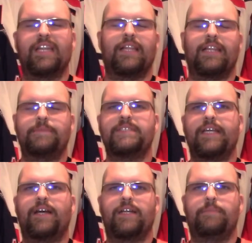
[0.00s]

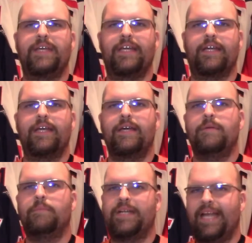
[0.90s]
lipstick on a pig.
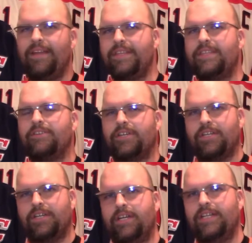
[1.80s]
But now that they're
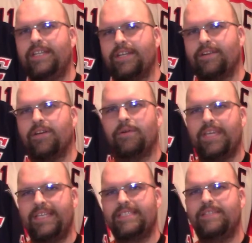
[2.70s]
good and they're
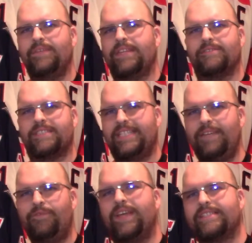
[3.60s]
cohesive and their
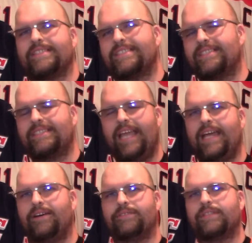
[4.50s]
defense is
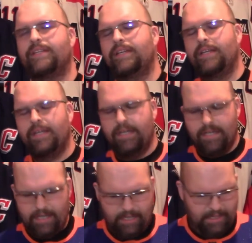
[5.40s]
sound
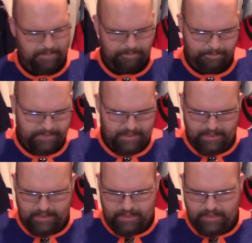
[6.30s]
um,
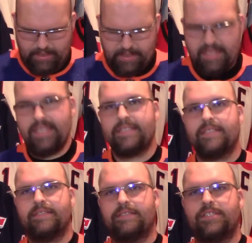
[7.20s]

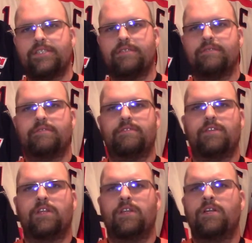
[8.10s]
this just
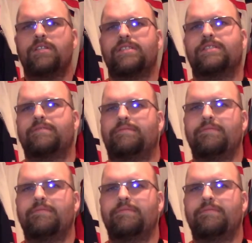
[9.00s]
looks